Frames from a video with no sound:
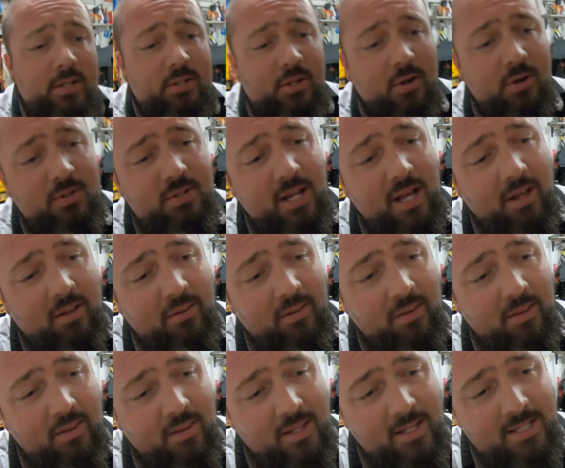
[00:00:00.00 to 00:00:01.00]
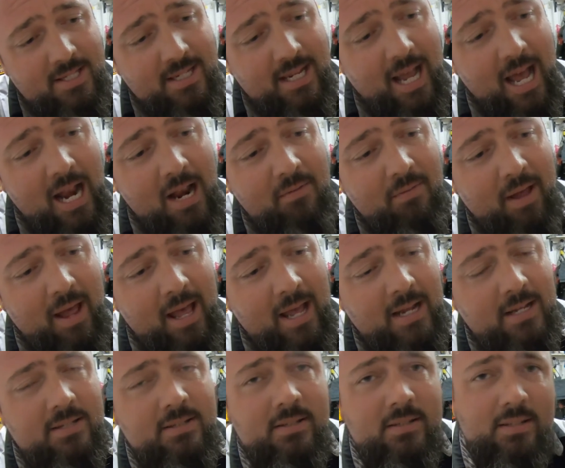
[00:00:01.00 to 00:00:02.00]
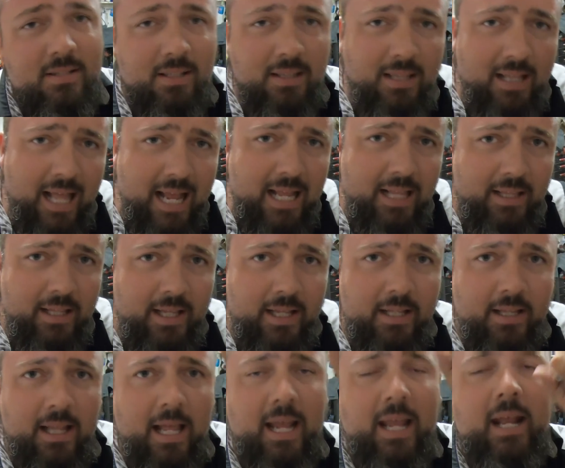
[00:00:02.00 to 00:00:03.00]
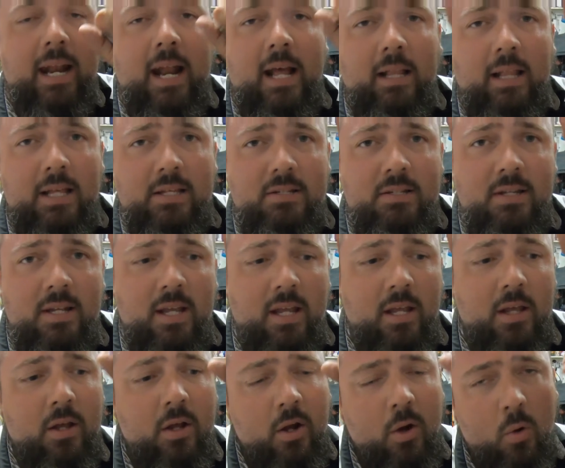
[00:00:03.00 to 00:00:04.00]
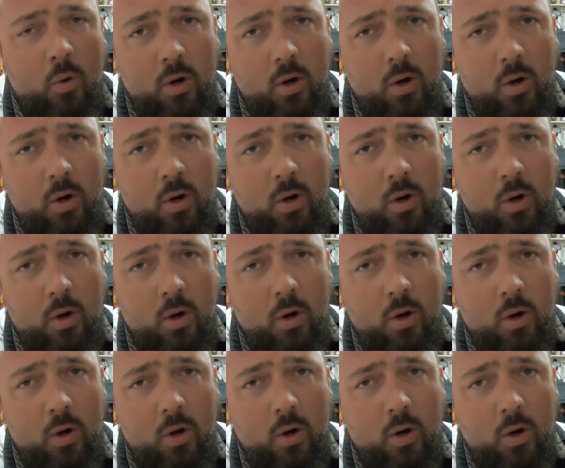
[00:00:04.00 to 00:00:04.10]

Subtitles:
Turns out this kind of acts slightly like an LSD,